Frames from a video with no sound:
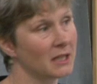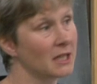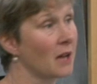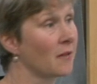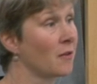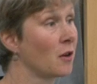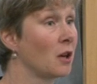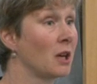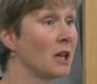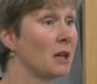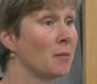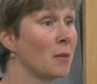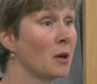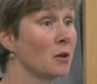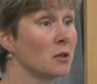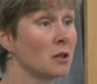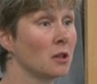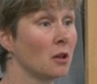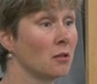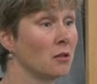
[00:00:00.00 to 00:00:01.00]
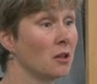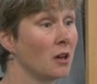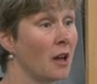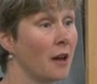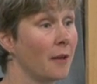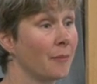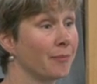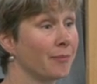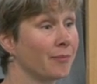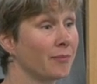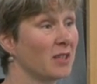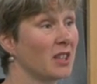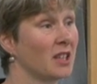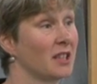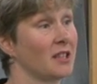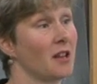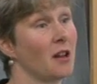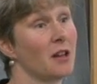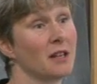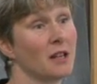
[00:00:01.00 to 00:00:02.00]
have her emails? They go, no, you
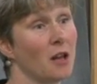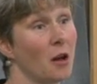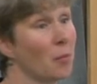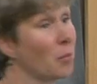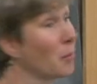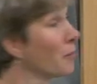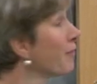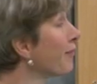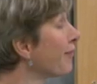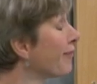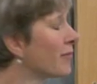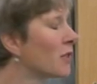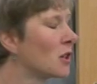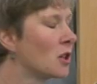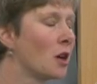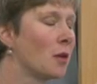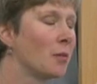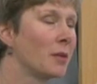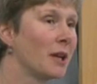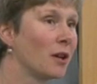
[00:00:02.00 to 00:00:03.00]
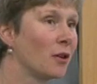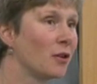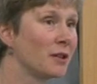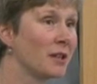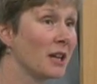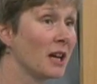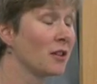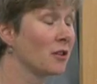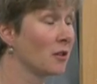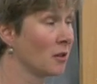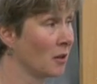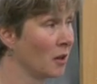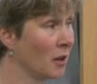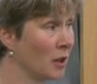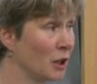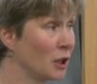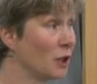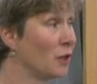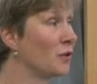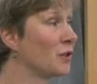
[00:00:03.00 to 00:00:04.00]
signed up. Terminate on death.
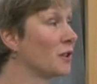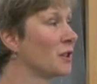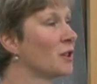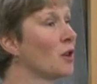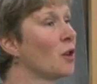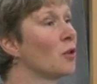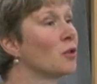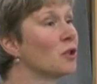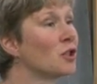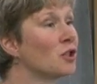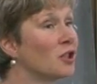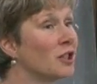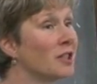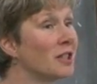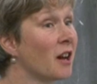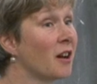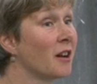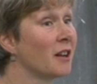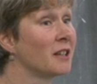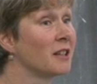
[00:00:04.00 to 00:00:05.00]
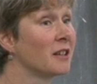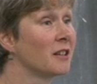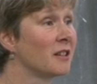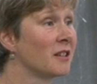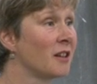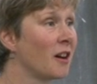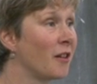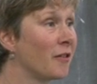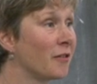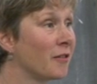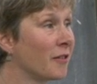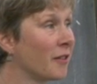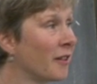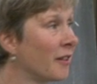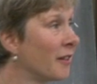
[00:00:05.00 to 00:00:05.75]
You've just told us she died. Tough.